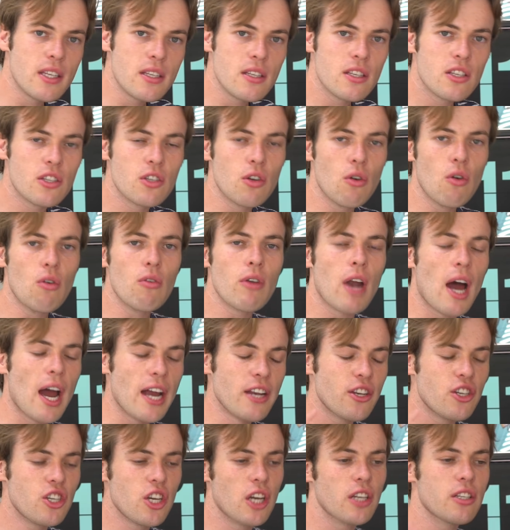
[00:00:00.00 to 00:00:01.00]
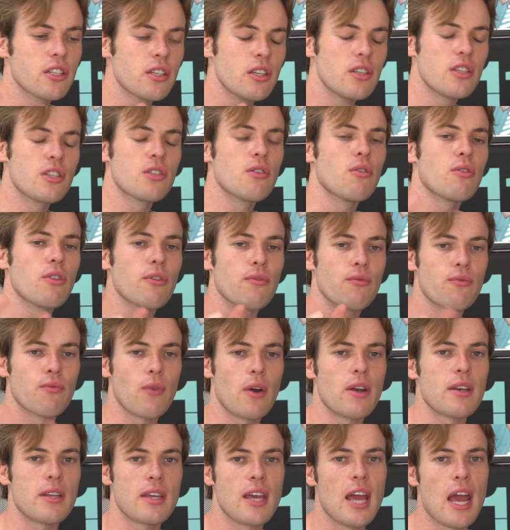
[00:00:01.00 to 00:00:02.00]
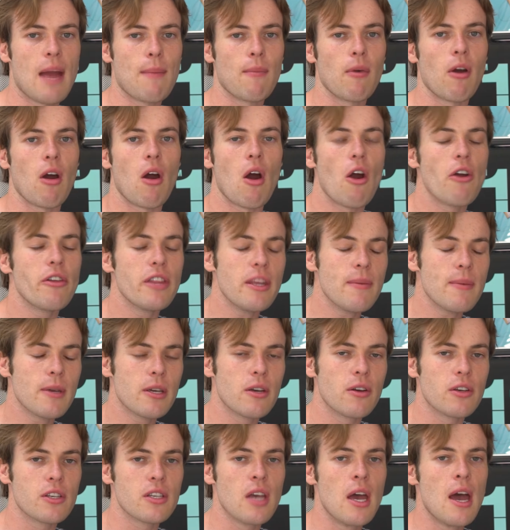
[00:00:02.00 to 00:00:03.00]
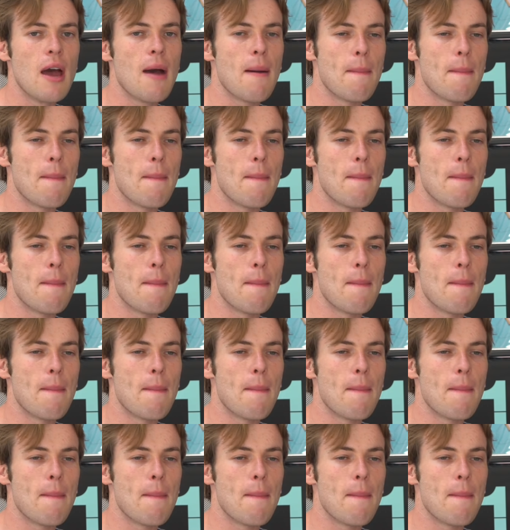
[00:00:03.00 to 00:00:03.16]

installed, I just installed the front camera only because